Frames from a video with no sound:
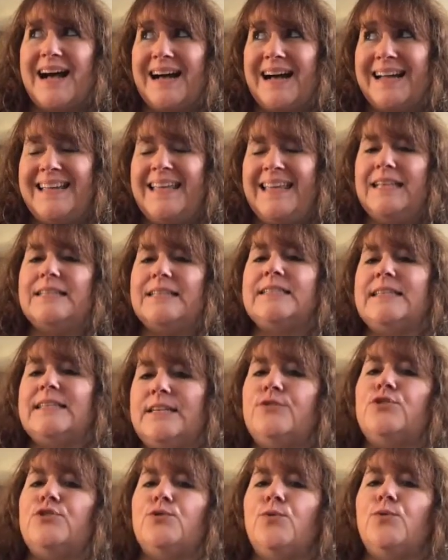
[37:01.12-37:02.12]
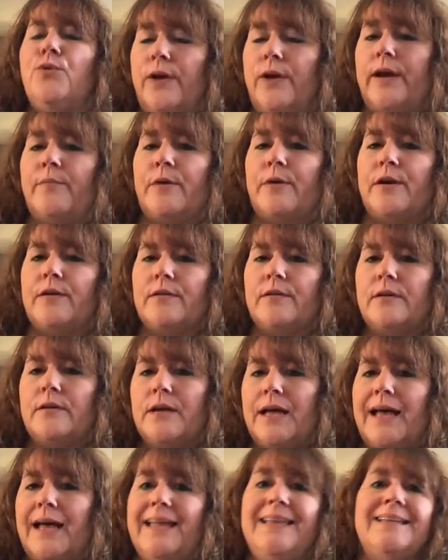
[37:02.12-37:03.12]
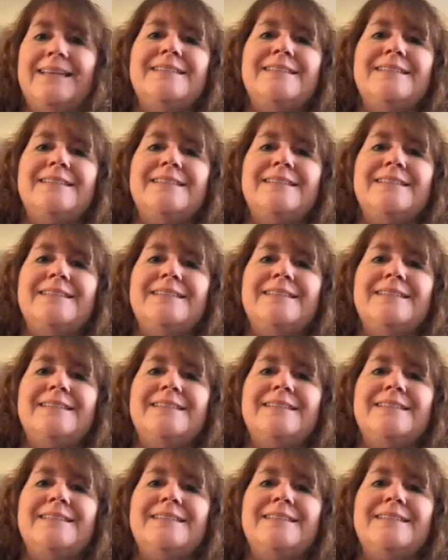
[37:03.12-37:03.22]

I can teach you grammar. I